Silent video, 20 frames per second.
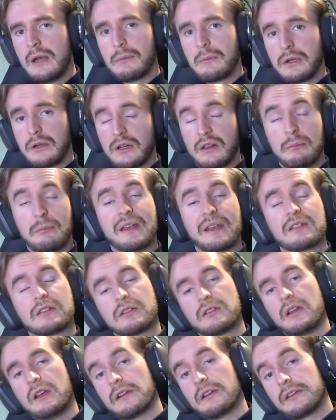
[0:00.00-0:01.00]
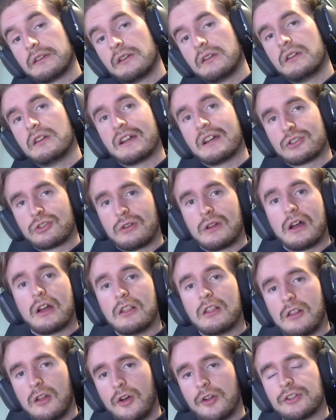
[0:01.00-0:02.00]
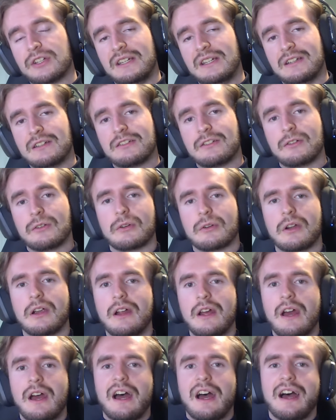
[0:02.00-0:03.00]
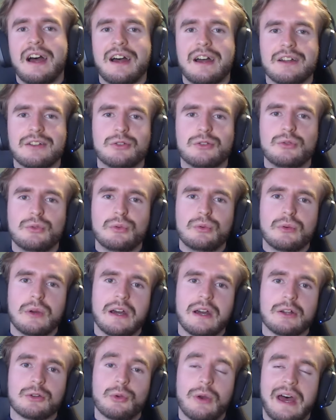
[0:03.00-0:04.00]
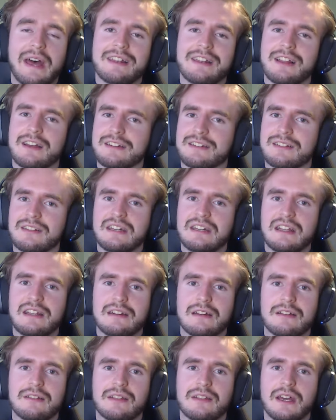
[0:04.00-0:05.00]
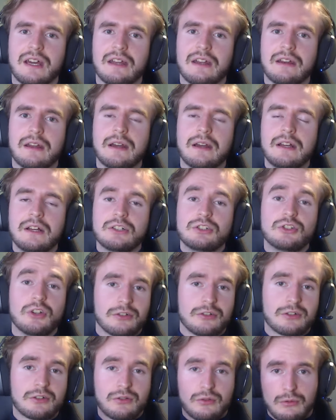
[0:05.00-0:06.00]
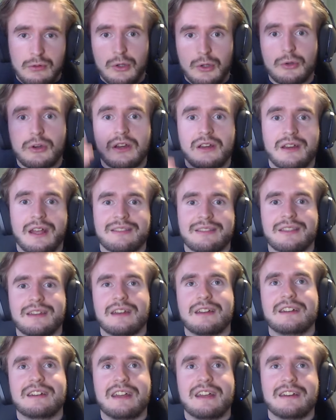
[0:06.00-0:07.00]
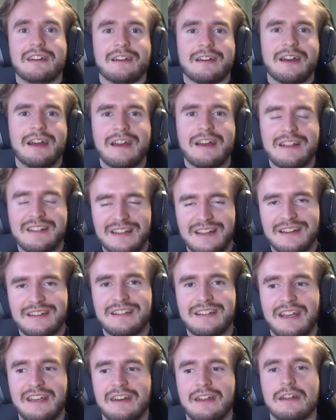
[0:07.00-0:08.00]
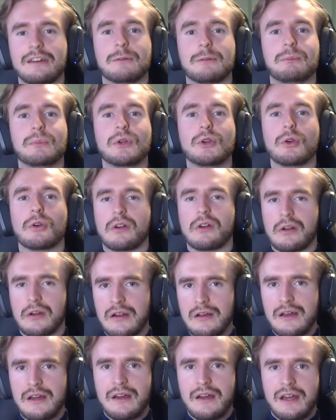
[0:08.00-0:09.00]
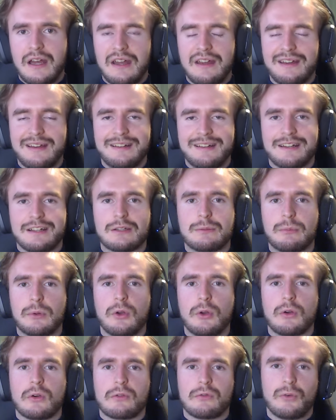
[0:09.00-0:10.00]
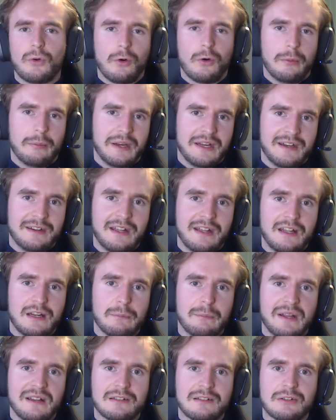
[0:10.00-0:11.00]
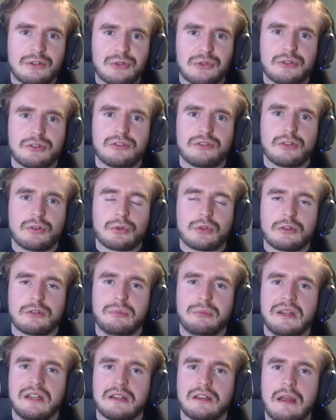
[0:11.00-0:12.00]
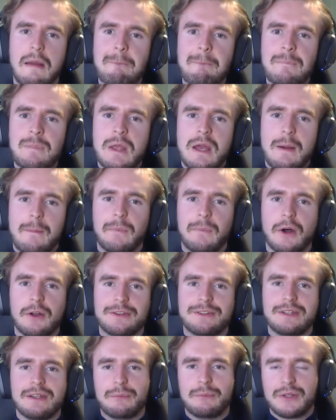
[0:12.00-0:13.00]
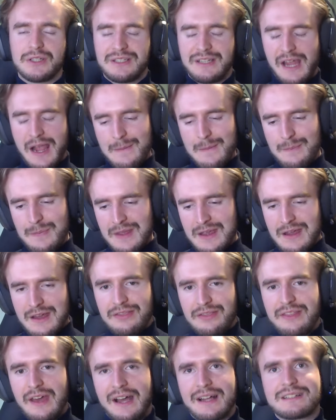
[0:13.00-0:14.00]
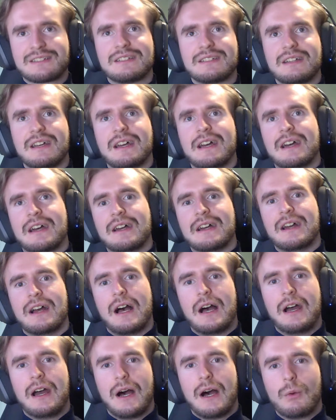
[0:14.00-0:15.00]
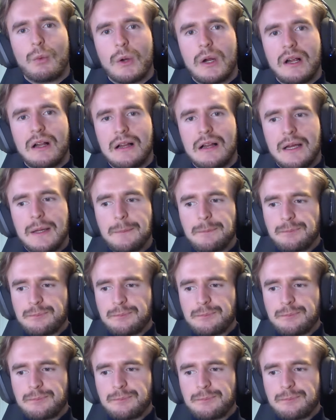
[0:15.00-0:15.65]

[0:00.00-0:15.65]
but it makes it natural a lot easier to analyze the data than just looking at the data data in its pure form in a database, so to speak. But yeah, that's I will